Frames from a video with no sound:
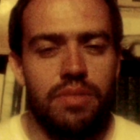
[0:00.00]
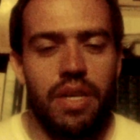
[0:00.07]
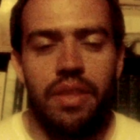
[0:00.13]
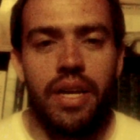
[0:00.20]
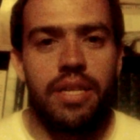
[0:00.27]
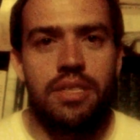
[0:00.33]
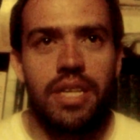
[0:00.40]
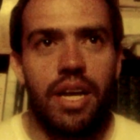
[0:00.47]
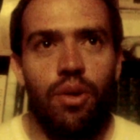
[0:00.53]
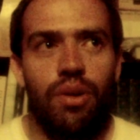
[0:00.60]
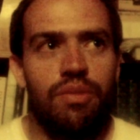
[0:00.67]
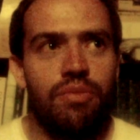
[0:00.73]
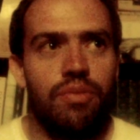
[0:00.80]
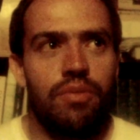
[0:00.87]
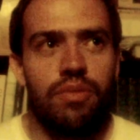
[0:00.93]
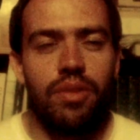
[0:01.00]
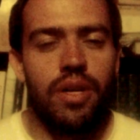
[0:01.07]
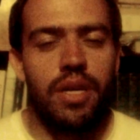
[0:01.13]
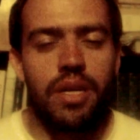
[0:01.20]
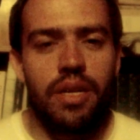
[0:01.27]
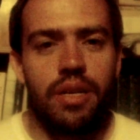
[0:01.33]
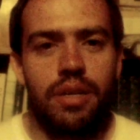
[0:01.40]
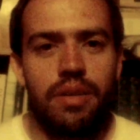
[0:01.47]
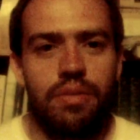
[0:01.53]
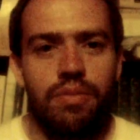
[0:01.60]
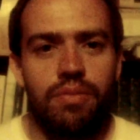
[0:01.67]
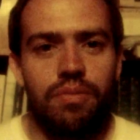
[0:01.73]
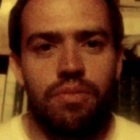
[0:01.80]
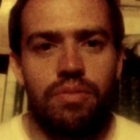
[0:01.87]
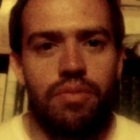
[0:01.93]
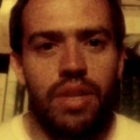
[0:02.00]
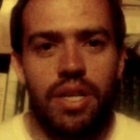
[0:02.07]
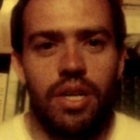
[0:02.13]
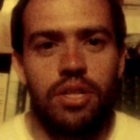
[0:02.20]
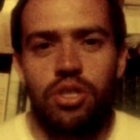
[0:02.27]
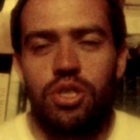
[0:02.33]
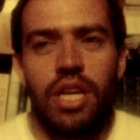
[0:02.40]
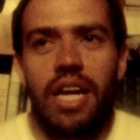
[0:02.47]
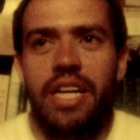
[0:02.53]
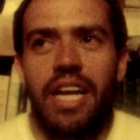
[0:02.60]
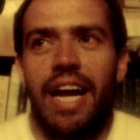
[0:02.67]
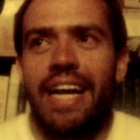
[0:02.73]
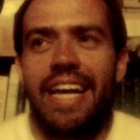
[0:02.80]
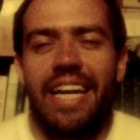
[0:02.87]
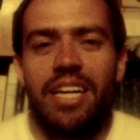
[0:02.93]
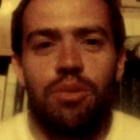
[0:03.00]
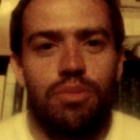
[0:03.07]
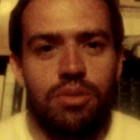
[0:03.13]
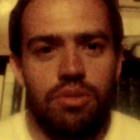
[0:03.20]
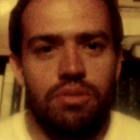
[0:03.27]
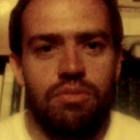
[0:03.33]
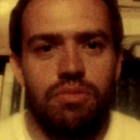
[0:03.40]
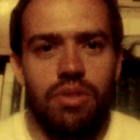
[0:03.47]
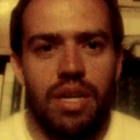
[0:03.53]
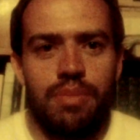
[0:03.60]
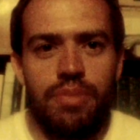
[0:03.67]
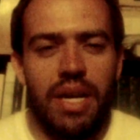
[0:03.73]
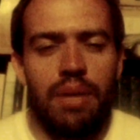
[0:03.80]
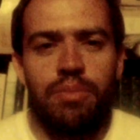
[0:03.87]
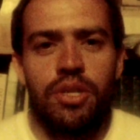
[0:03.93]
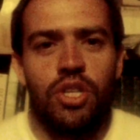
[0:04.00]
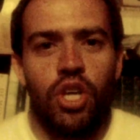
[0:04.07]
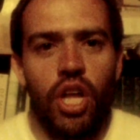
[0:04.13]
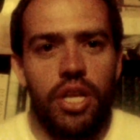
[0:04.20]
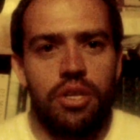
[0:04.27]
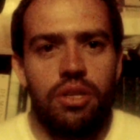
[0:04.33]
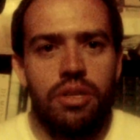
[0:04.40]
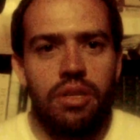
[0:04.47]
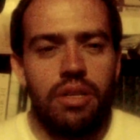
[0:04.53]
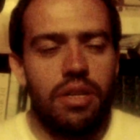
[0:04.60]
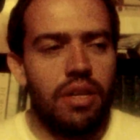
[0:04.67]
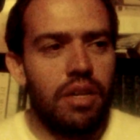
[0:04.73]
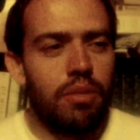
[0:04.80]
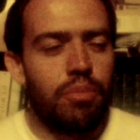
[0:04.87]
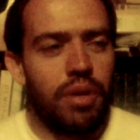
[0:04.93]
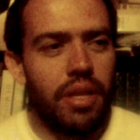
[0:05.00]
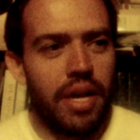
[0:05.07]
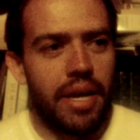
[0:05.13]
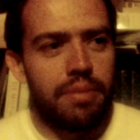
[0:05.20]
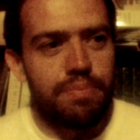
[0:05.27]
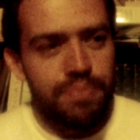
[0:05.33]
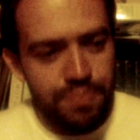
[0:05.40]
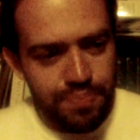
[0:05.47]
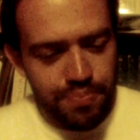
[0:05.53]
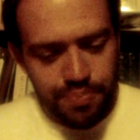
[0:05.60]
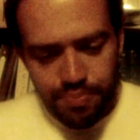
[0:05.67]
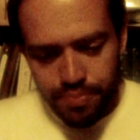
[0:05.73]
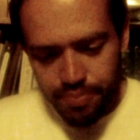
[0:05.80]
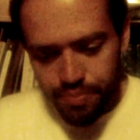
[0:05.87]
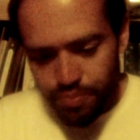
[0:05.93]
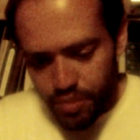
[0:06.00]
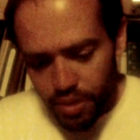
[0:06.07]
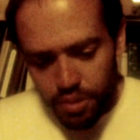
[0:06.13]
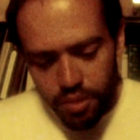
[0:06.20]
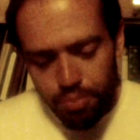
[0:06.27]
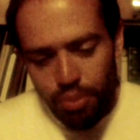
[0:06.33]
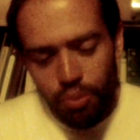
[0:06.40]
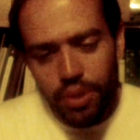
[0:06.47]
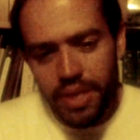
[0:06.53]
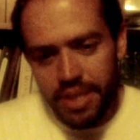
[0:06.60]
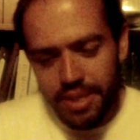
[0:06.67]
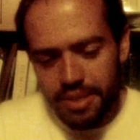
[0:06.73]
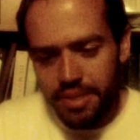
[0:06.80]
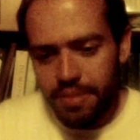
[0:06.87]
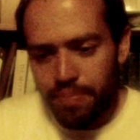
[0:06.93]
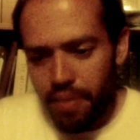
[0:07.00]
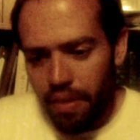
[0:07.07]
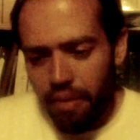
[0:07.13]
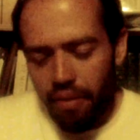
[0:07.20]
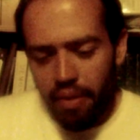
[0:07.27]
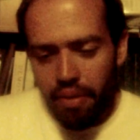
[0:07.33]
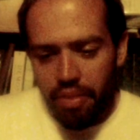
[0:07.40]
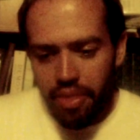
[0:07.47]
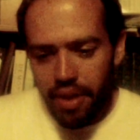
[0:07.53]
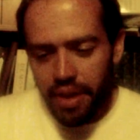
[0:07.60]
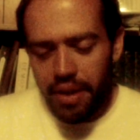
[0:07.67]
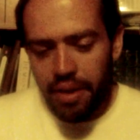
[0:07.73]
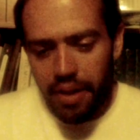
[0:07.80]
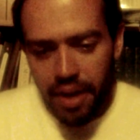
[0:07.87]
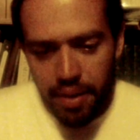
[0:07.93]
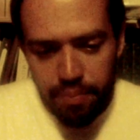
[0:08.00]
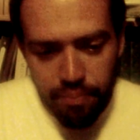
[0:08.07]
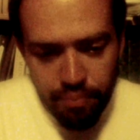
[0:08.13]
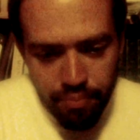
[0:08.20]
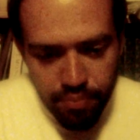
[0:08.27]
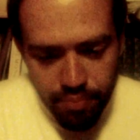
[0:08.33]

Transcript: and that's how I can't help myself. I'm a nut. But the point is that